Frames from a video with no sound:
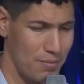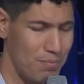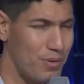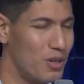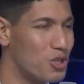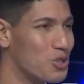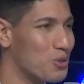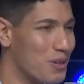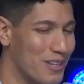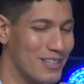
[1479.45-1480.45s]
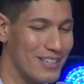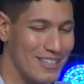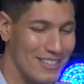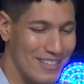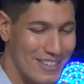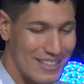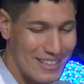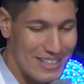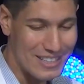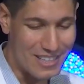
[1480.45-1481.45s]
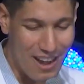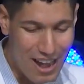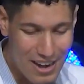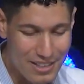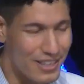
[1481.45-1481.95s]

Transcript: be assured that God